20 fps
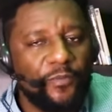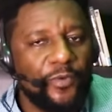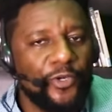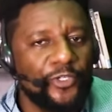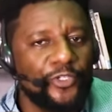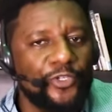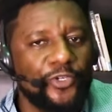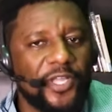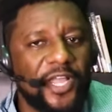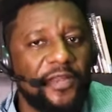
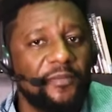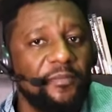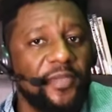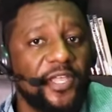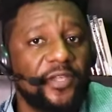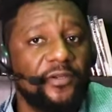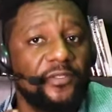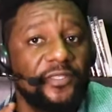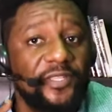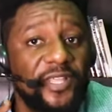much you can
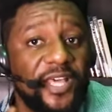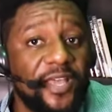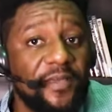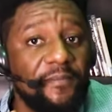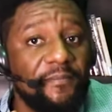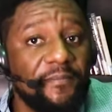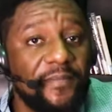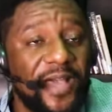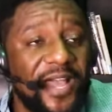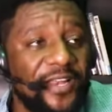make on
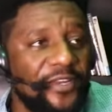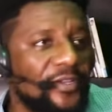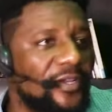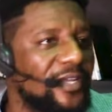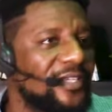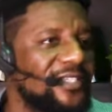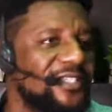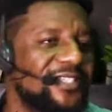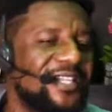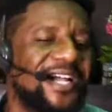them, and you
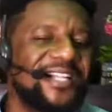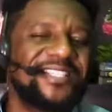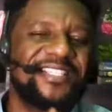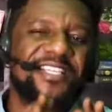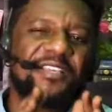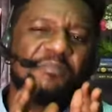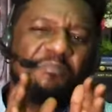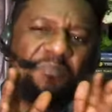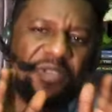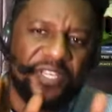can start
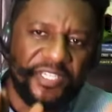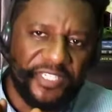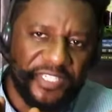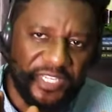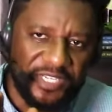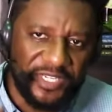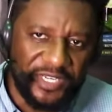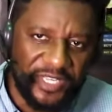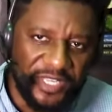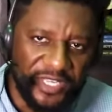
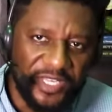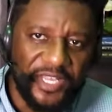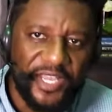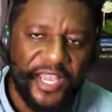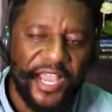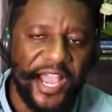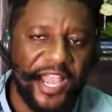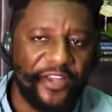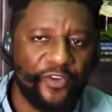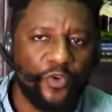immediately.
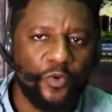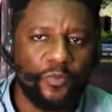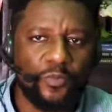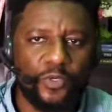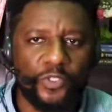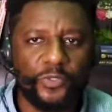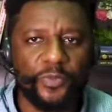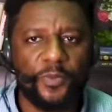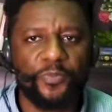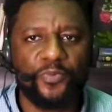I know
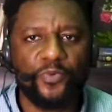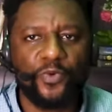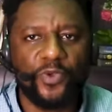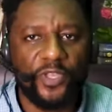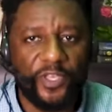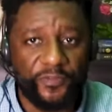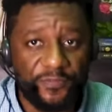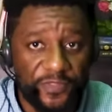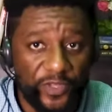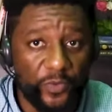most people,
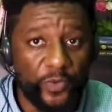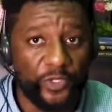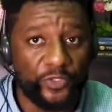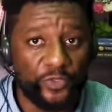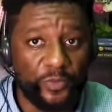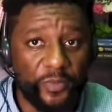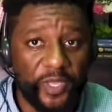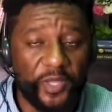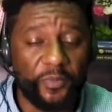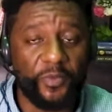if they want
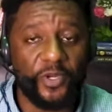to make